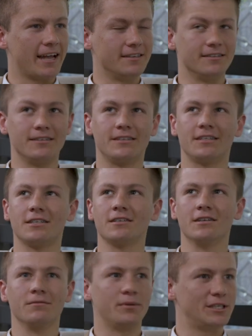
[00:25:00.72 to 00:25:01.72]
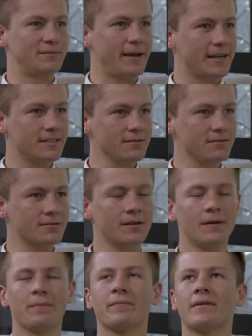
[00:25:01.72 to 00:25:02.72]
and perspective,
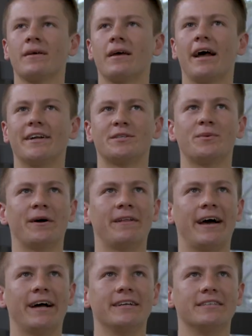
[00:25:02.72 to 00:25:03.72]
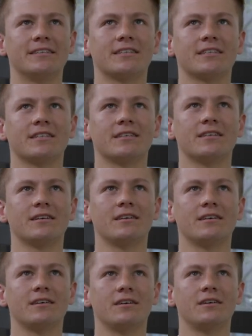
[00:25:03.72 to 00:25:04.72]
as well as
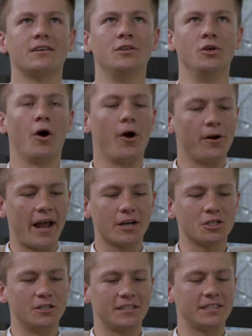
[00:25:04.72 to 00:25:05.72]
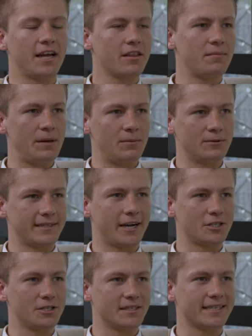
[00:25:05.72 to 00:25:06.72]
your own actions and other people's
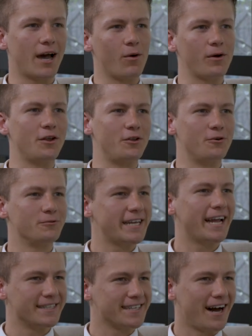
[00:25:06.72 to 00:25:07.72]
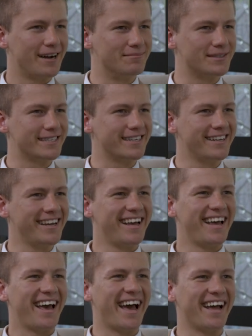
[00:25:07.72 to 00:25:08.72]
actions. How can you 10 times it
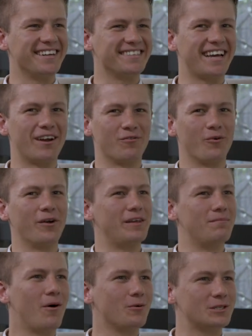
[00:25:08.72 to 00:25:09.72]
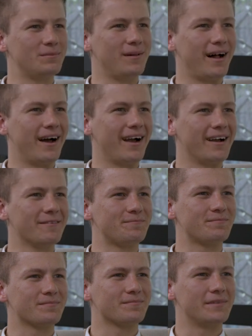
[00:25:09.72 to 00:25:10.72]
and really multiply
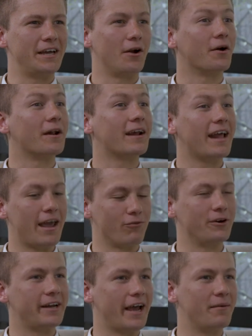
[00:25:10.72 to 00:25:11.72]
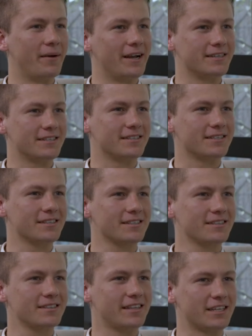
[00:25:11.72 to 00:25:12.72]
it on an everyday
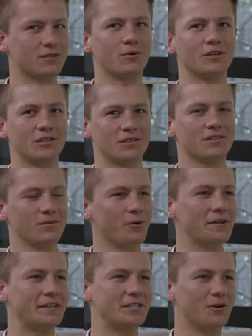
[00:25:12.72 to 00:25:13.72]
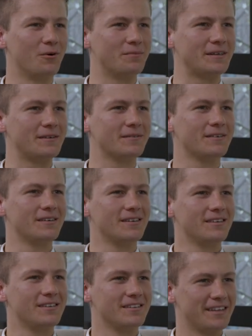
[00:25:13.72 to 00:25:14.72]
basis? That's what it's really taught me.
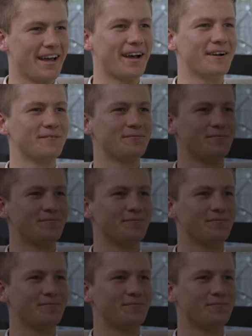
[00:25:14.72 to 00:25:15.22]
Yeah.